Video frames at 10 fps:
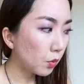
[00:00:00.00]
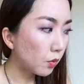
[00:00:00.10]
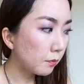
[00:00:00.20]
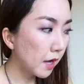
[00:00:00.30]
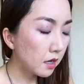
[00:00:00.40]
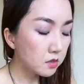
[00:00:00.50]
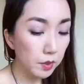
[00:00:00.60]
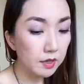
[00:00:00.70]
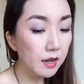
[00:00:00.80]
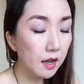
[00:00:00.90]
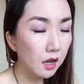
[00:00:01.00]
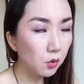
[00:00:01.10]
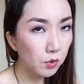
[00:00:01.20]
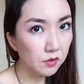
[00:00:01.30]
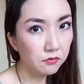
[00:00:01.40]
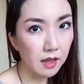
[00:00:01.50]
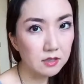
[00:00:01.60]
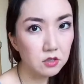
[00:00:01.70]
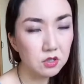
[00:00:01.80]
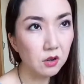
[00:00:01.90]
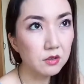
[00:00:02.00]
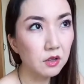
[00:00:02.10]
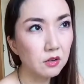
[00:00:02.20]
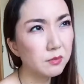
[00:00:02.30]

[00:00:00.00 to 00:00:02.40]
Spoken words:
my husband and I, we fly to Tokyo,